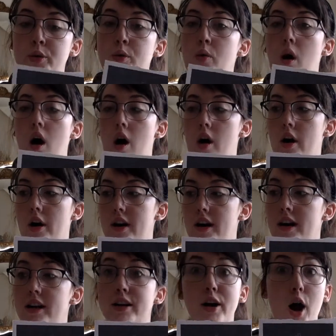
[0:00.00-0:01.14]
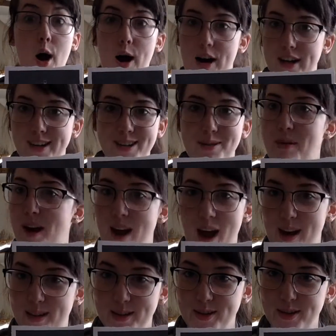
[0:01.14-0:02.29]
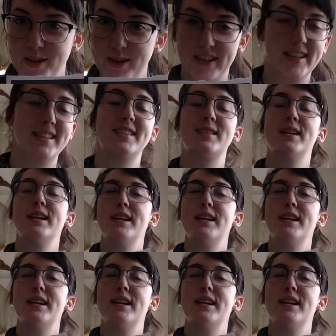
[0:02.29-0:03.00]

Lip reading: who are caught by other students